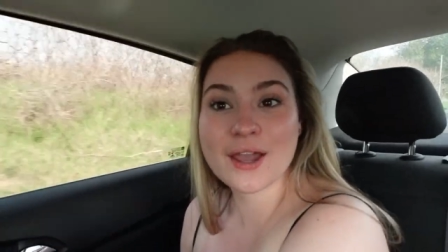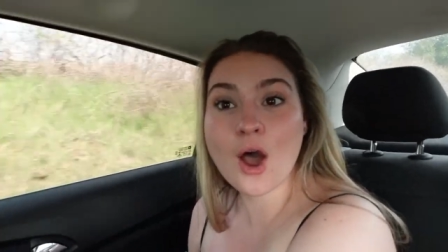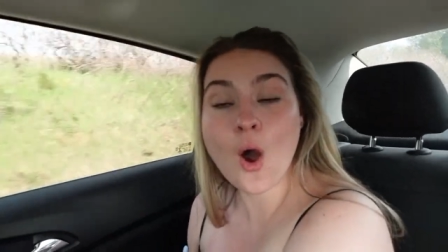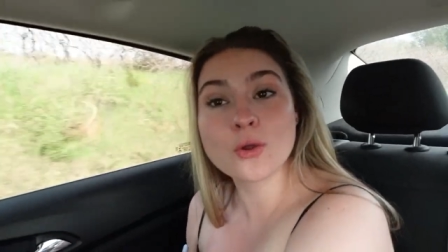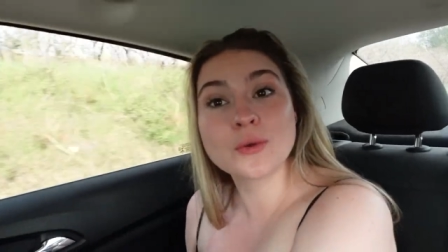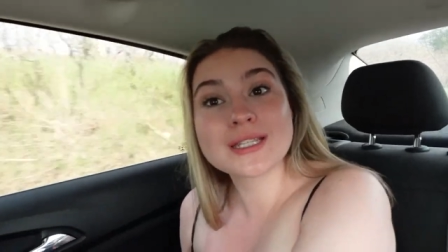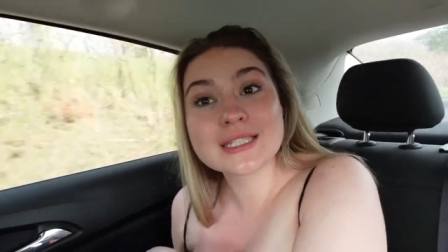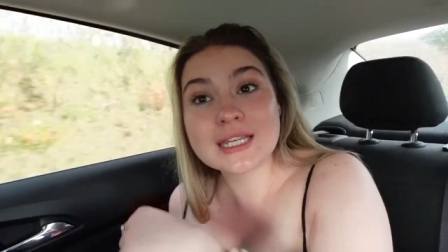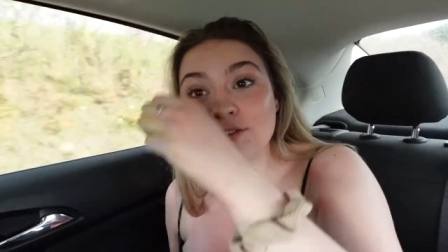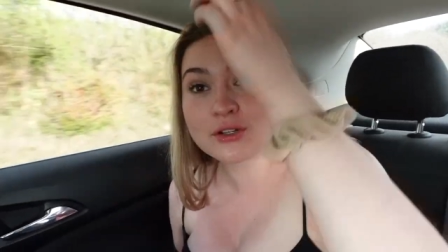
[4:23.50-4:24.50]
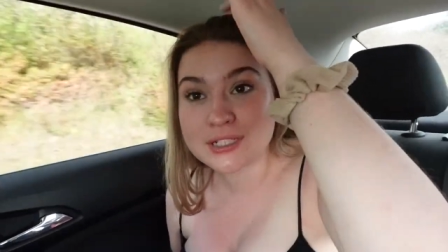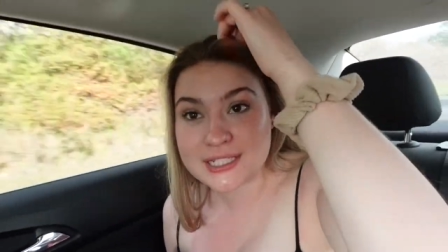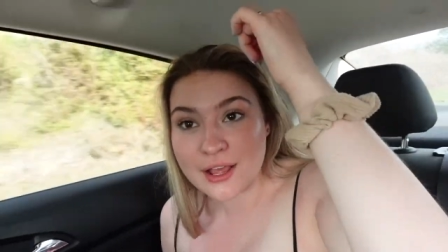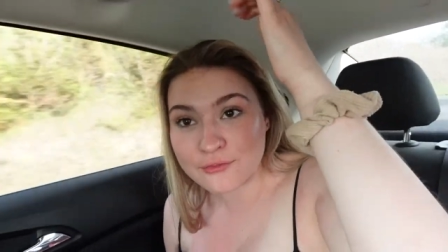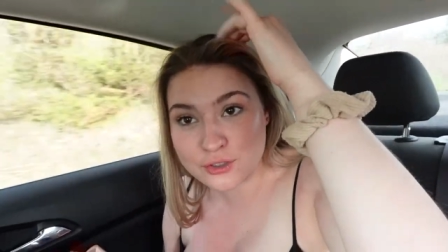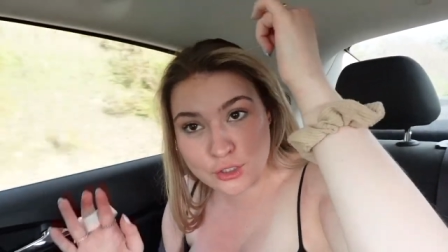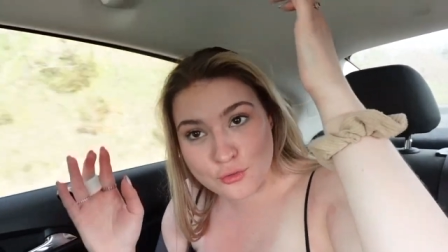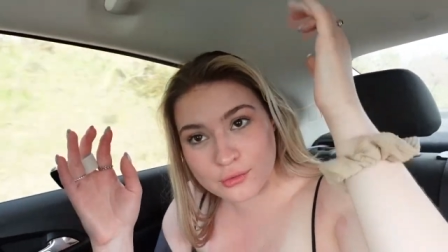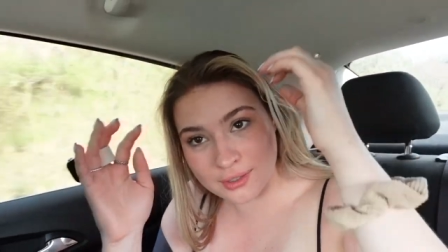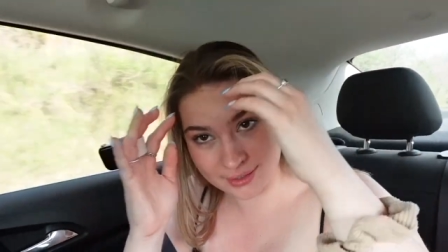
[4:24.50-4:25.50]
Oh, you can see yourself too.
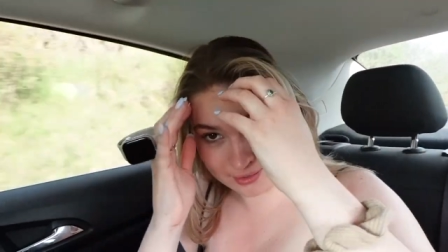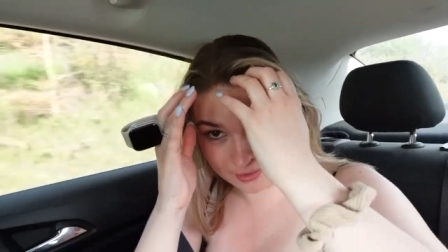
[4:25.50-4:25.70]
Yeah.